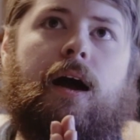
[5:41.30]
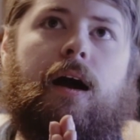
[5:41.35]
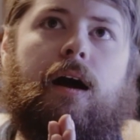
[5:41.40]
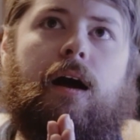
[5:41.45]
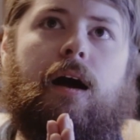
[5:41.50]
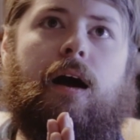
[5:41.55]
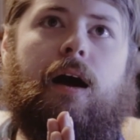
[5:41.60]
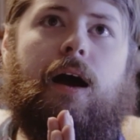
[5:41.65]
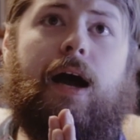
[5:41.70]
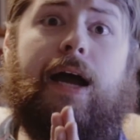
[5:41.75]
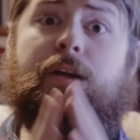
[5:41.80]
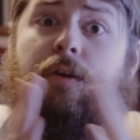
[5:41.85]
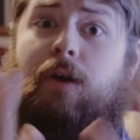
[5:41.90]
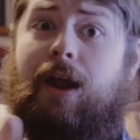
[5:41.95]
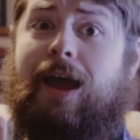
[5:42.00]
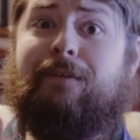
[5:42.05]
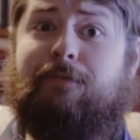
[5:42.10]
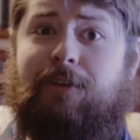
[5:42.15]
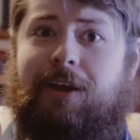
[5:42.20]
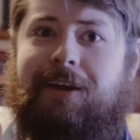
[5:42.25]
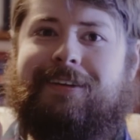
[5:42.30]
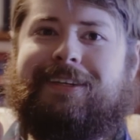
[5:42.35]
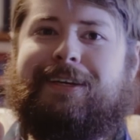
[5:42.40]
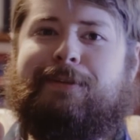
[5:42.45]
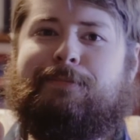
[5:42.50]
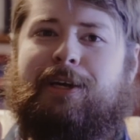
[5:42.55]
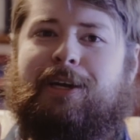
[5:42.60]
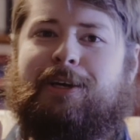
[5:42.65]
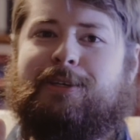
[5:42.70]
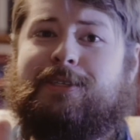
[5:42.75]
I don't have yet
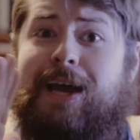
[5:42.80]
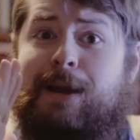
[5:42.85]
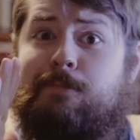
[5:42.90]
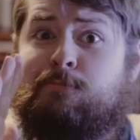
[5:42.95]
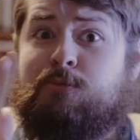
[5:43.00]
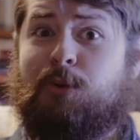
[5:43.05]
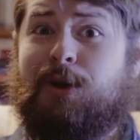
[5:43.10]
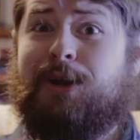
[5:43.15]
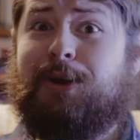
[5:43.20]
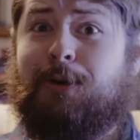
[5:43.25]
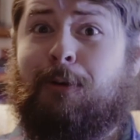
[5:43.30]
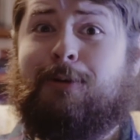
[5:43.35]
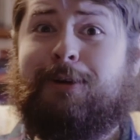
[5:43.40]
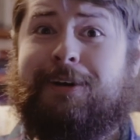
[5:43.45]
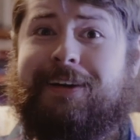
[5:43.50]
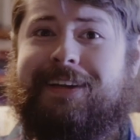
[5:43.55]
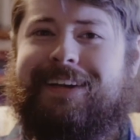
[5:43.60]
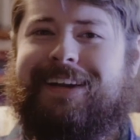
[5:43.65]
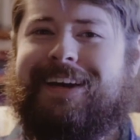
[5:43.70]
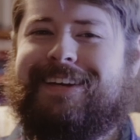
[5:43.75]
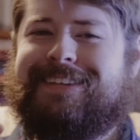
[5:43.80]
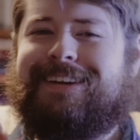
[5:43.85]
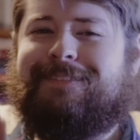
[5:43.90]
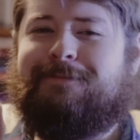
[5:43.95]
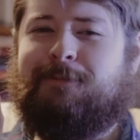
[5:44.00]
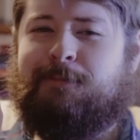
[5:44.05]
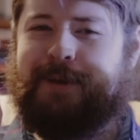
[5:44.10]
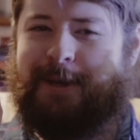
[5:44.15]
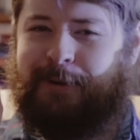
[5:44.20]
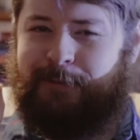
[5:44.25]
because I pre-ordered it. It hasn't
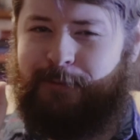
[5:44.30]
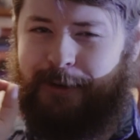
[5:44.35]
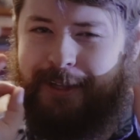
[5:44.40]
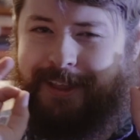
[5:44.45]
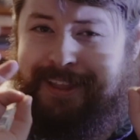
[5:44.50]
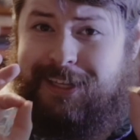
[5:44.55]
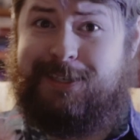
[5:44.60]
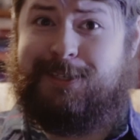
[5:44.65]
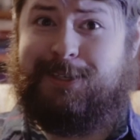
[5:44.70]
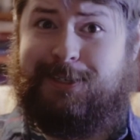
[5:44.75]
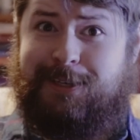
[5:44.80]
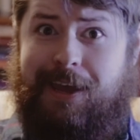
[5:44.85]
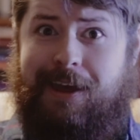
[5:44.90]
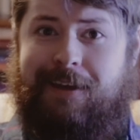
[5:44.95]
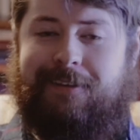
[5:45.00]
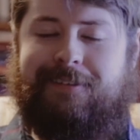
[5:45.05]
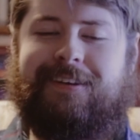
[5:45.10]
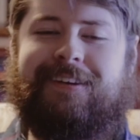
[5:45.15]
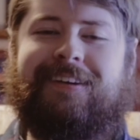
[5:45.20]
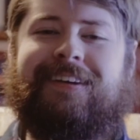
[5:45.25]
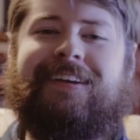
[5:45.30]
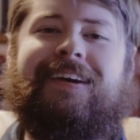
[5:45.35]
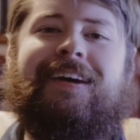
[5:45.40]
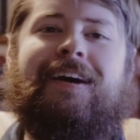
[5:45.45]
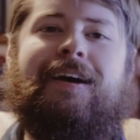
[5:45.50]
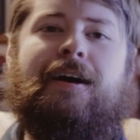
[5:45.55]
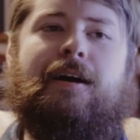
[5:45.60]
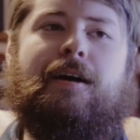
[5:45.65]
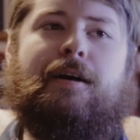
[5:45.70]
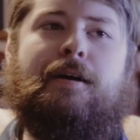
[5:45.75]
even been released yet.
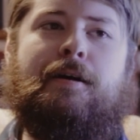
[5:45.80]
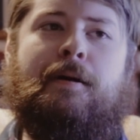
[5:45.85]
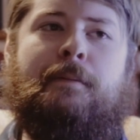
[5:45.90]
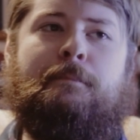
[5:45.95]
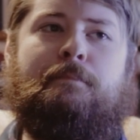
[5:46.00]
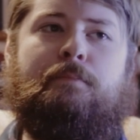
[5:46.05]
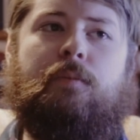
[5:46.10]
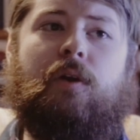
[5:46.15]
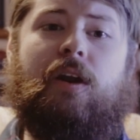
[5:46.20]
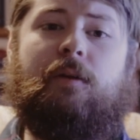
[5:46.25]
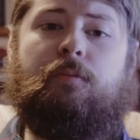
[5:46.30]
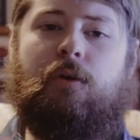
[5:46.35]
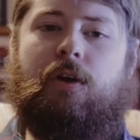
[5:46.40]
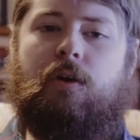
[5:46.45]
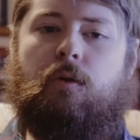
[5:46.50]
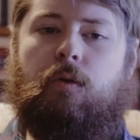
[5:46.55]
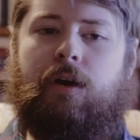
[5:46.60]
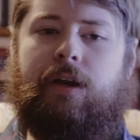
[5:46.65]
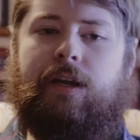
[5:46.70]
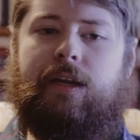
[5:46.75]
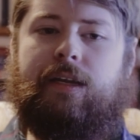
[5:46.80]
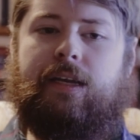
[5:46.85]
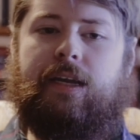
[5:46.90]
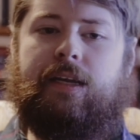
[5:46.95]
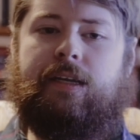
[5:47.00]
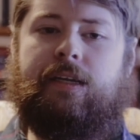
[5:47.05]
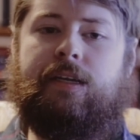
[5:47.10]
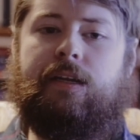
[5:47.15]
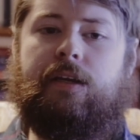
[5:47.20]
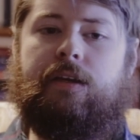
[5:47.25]
But I pre-ordered it,
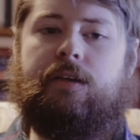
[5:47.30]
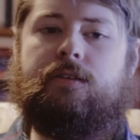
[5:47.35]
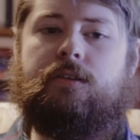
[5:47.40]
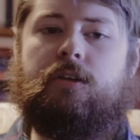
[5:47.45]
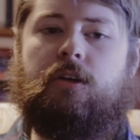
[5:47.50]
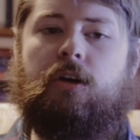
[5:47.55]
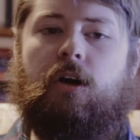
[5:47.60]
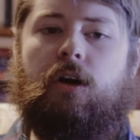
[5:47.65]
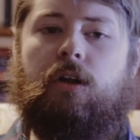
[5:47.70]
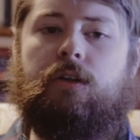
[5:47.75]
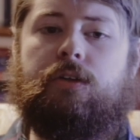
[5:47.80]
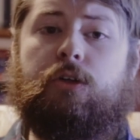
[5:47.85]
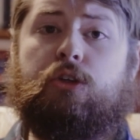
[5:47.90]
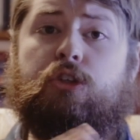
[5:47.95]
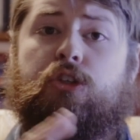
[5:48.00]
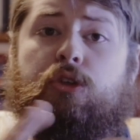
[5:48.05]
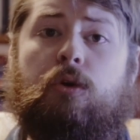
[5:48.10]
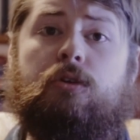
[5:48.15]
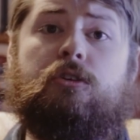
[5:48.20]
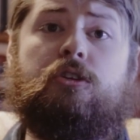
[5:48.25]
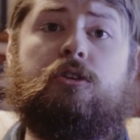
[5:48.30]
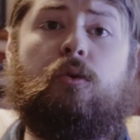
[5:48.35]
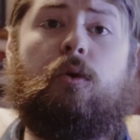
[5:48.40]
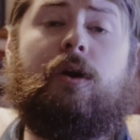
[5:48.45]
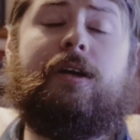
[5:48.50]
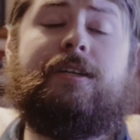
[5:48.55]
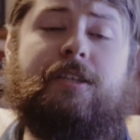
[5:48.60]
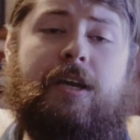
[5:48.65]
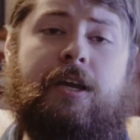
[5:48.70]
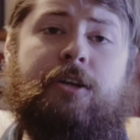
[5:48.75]
and it is called Short
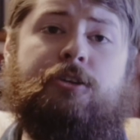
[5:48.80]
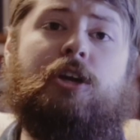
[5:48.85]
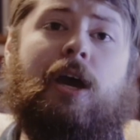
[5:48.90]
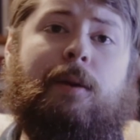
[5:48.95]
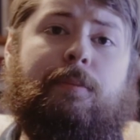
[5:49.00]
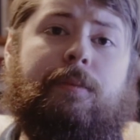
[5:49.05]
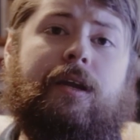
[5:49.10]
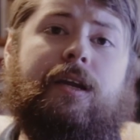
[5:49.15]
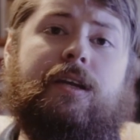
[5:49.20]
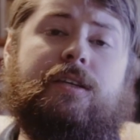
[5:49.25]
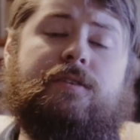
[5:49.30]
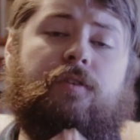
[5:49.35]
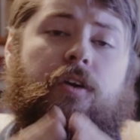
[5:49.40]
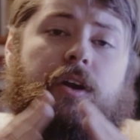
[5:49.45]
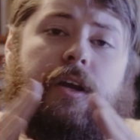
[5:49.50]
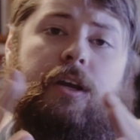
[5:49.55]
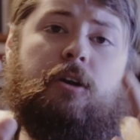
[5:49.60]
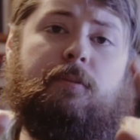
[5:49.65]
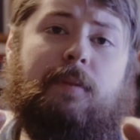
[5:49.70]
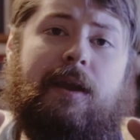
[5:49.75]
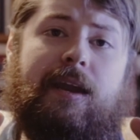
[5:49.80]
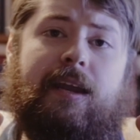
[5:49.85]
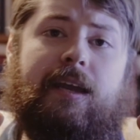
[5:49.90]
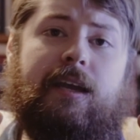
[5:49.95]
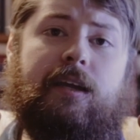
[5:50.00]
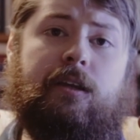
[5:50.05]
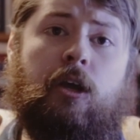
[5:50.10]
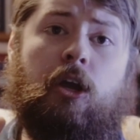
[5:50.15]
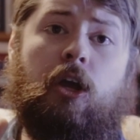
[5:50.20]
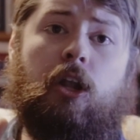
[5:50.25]
Stories in Japanese for
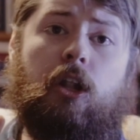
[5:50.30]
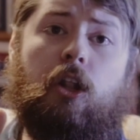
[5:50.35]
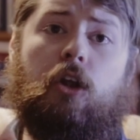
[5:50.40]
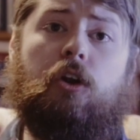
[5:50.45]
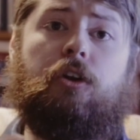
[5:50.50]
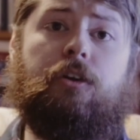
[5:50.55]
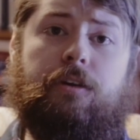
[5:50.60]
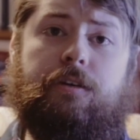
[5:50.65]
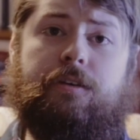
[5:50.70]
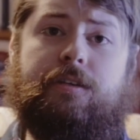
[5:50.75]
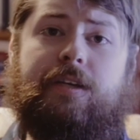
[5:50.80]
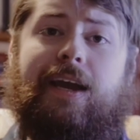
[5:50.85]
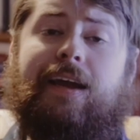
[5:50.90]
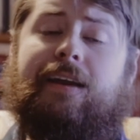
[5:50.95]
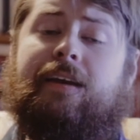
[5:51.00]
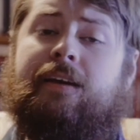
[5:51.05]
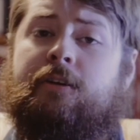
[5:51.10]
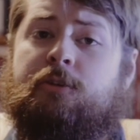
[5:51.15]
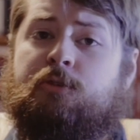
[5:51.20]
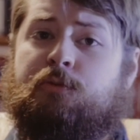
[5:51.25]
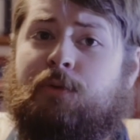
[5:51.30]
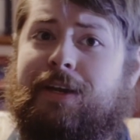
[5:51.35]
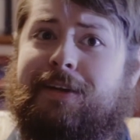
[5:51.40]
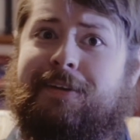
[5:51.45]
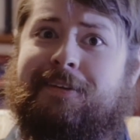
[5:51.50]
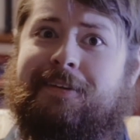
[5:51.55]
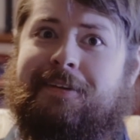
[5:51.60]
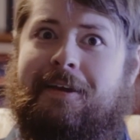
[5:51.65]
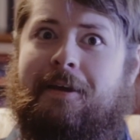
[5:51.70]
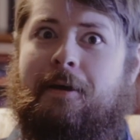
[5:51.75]
Intermediate Learners. And it is
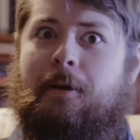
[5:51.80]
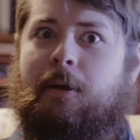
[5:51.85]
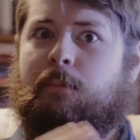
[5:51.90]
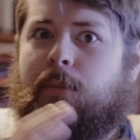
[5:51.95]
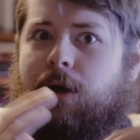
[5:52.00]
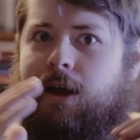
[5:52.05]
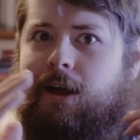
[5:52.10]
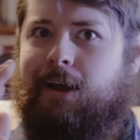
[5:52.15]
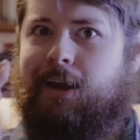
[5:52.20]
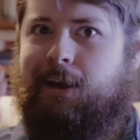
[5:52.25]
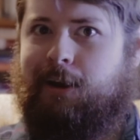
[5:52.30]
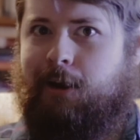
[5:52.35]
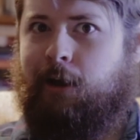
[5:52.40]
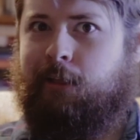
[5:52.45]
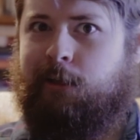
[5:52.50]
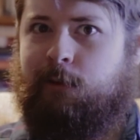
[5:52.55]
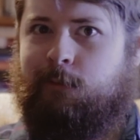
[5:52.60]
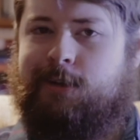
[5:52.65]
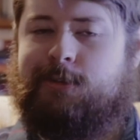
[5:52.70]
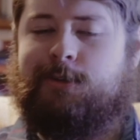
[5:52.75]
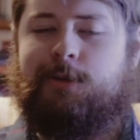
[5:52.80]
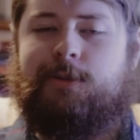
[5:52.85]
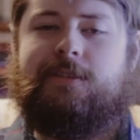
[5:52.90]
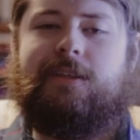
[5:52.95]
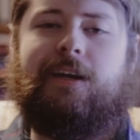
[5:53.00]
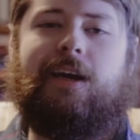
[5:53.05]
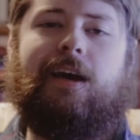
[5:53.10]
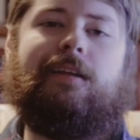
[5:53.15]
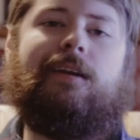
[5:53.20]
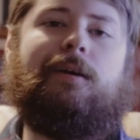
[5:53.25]
written by Ollie Richards,
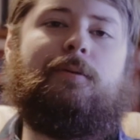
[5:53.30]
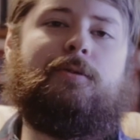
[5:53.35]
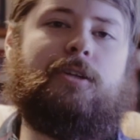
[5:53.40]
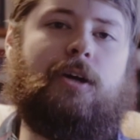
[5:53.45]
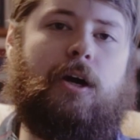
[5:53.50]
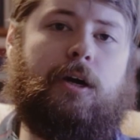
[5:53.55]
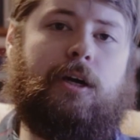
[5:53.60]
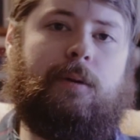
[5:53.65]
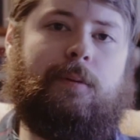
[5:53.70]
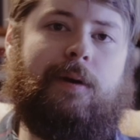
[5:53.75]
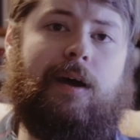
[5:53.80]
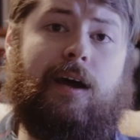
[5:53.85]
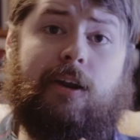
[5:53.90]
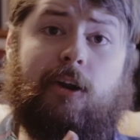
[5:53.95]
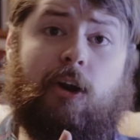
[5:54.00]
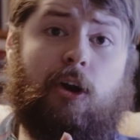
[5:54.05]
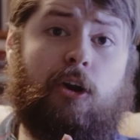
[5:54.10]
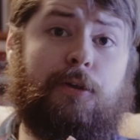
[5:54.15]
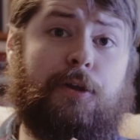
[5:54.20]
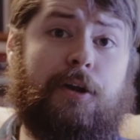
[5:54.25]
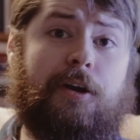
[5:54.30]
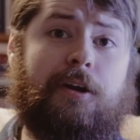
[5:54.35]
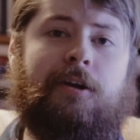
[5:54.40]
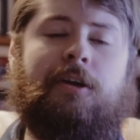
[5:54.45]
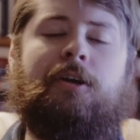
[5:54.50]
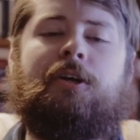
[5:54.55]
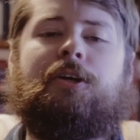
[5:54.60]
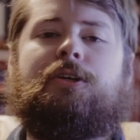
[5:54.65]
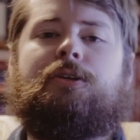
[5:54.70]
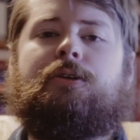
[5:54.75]
the guy that I was talking about
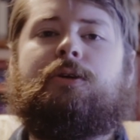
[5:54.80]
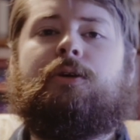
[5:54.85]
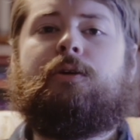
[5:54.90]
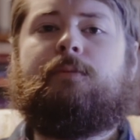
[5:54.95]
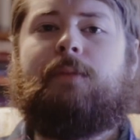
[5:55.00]
earlier, who